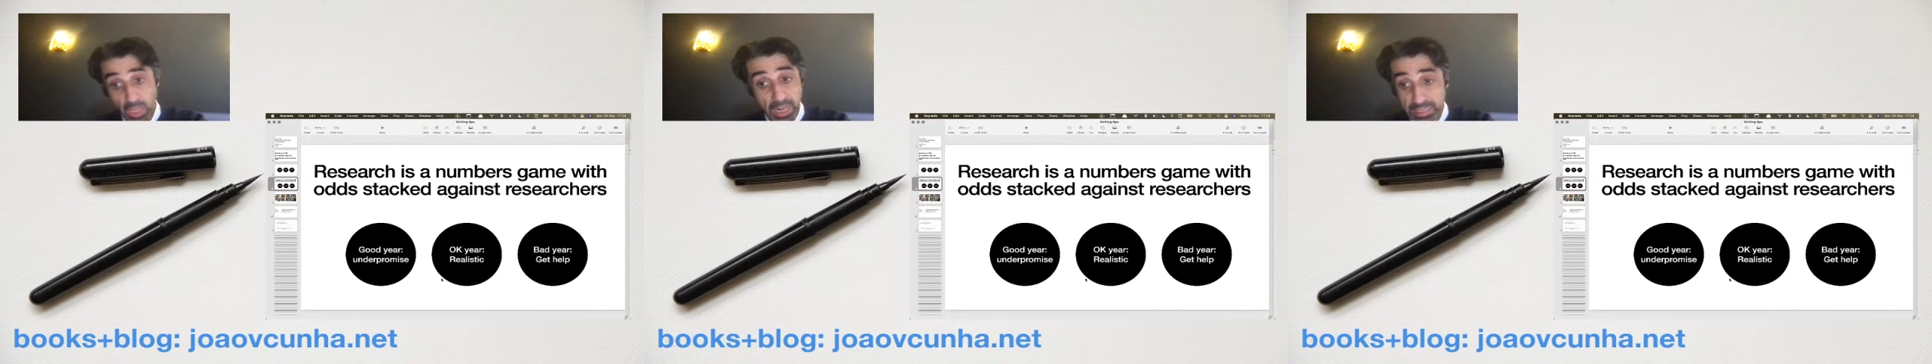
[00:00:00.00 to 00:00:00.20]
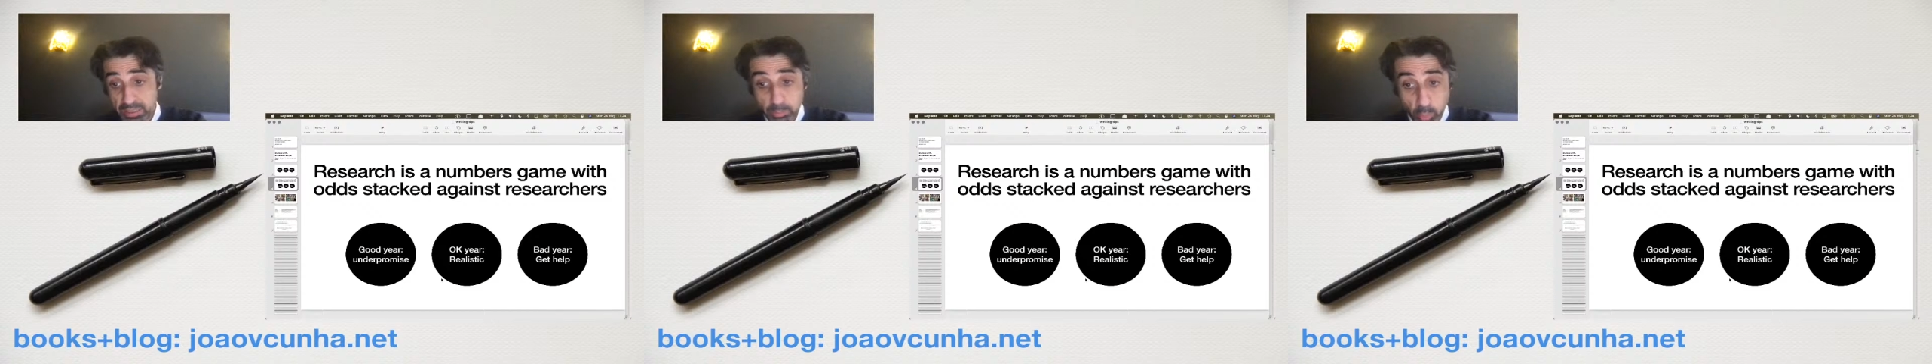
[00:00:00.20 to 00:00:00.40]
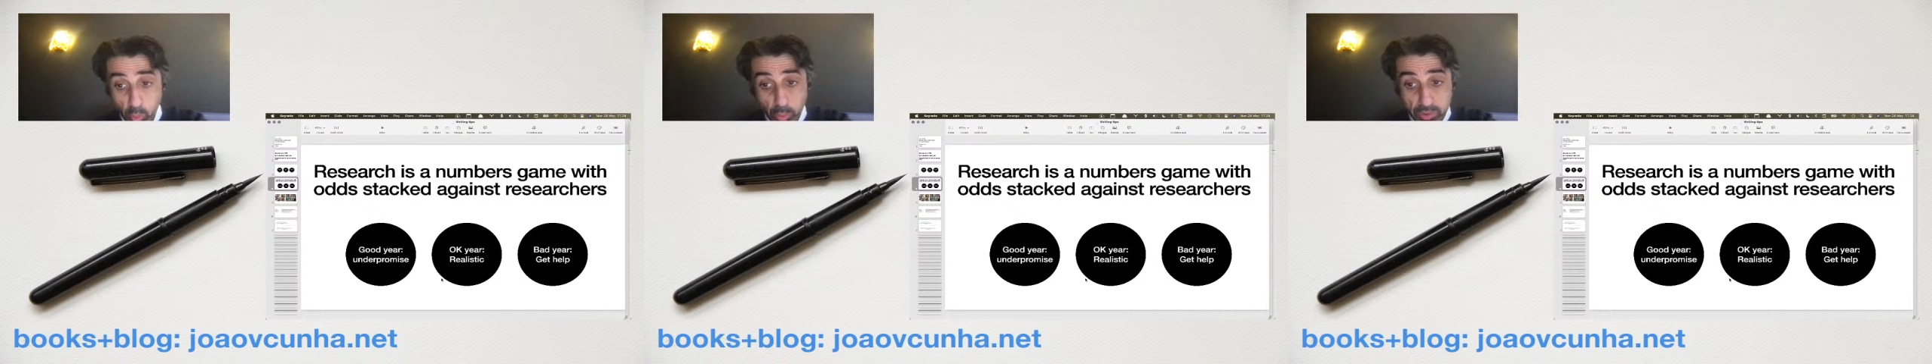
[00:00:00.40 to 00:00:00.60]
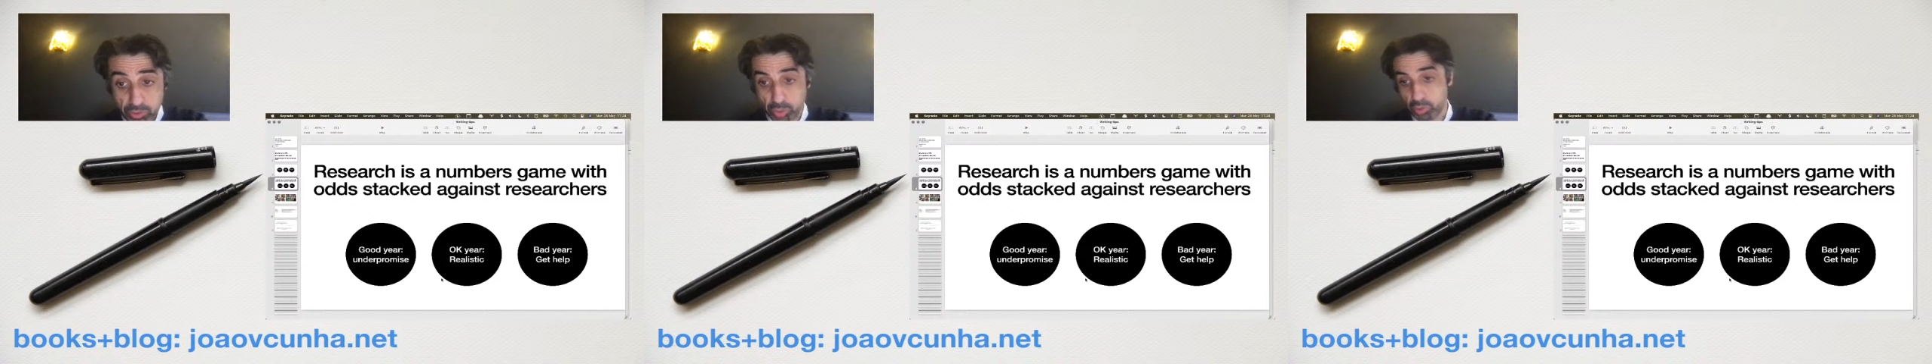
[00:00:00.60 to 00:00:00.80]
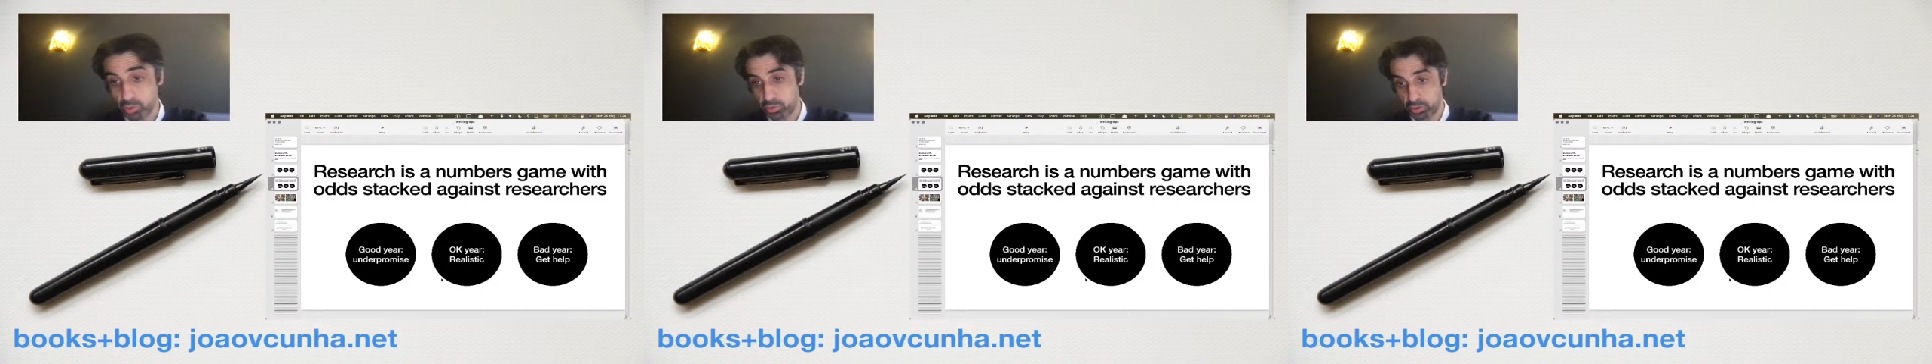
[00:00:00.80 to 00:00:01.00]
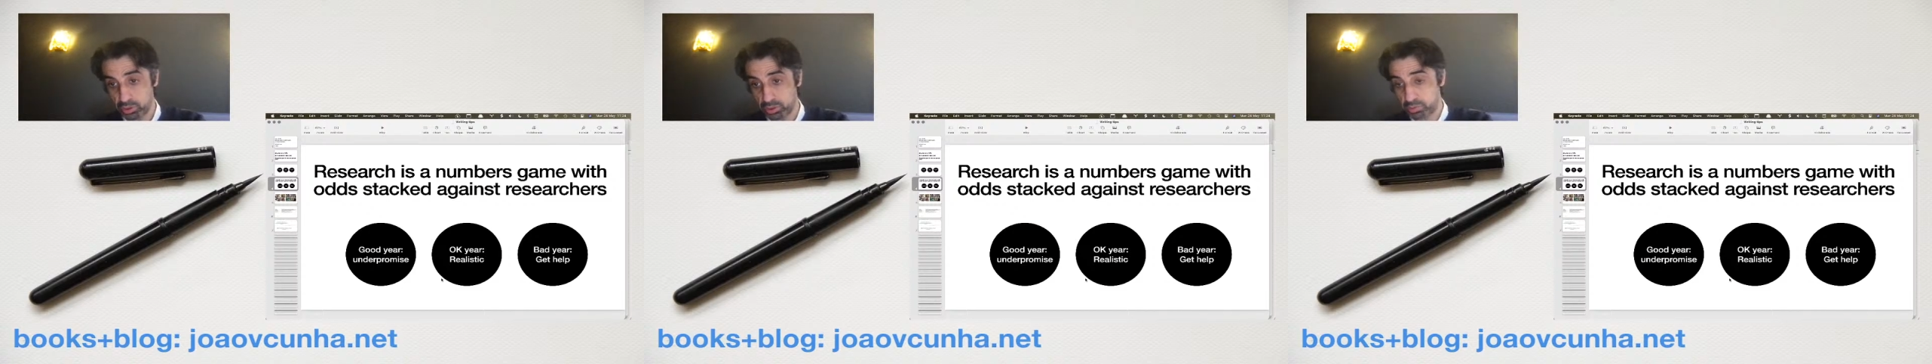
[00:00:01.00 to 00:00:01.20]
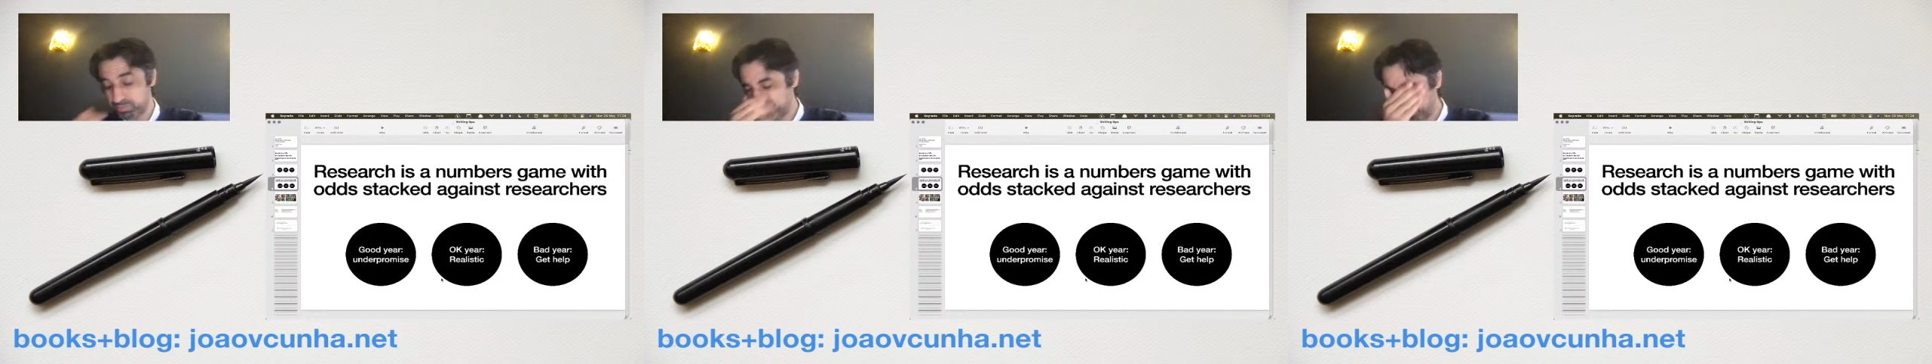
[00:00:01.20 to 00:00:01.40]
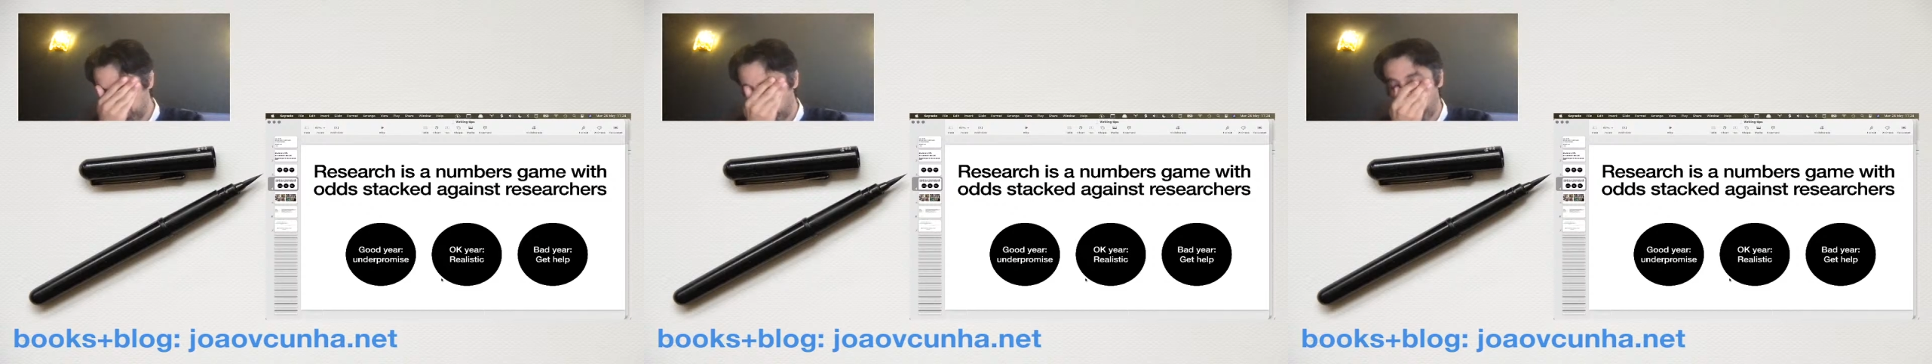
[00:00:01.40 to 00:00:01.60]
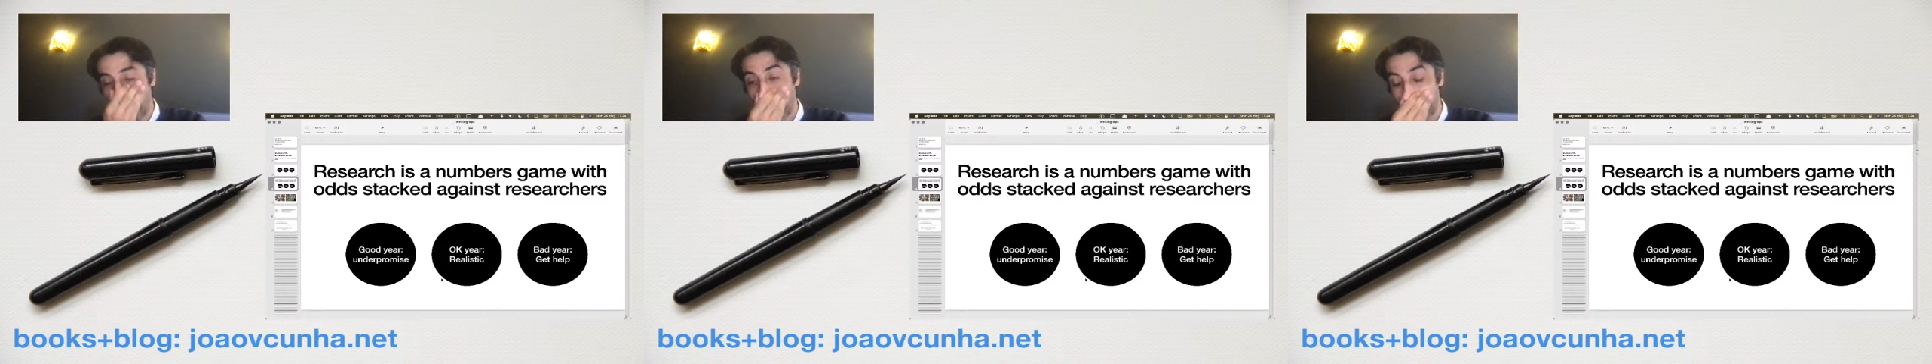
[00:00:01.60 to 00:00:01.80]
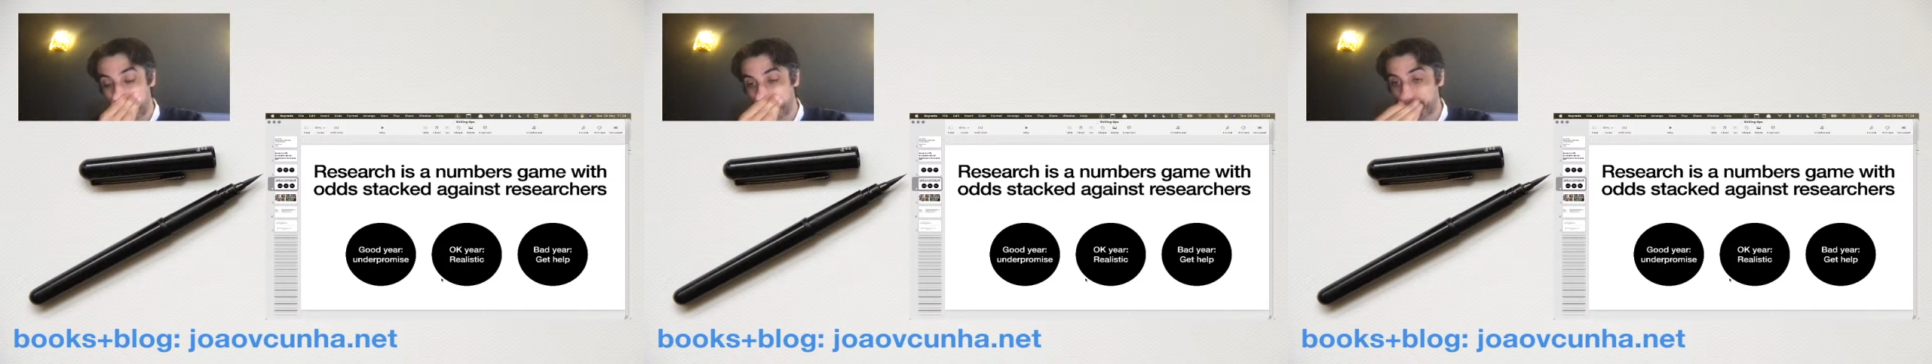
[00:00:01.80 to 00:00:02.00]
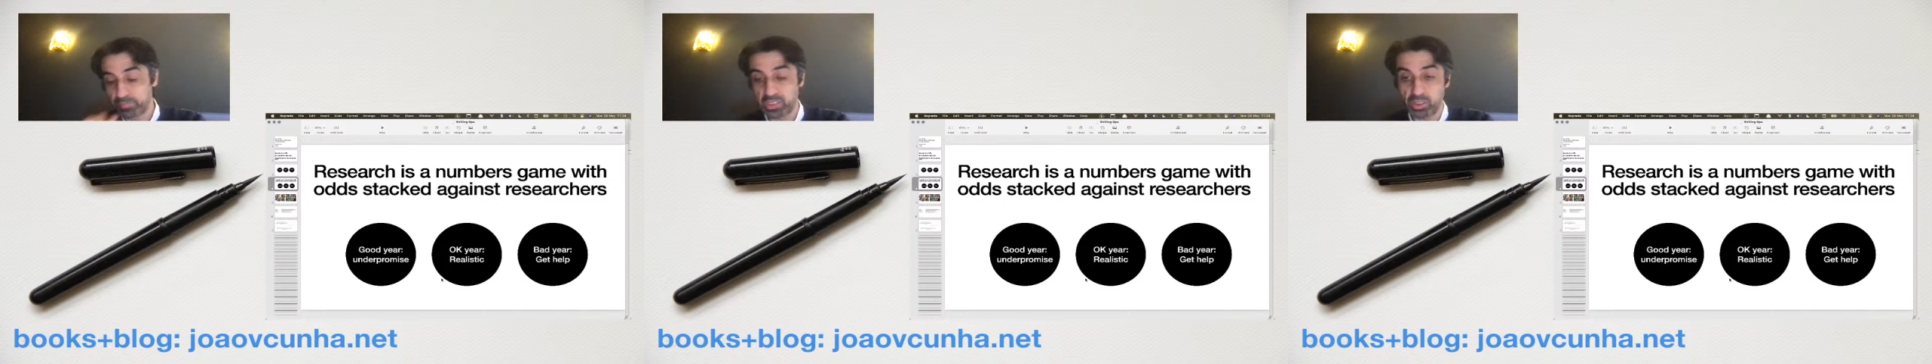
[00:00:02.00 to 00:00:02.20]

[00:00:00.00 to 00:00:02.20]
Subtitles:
I need more resources. So